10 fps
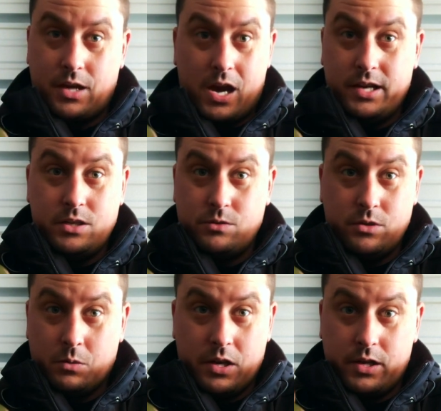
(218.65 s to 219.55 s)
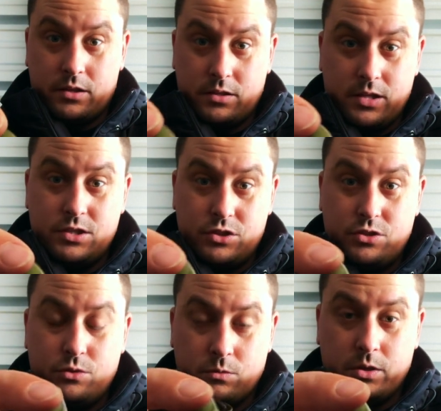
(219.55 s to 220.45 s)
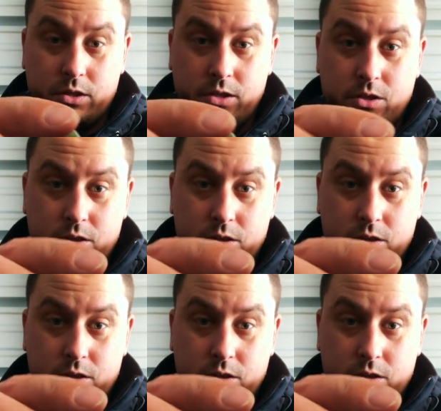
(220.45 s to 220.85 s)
I don't know why. They just do really good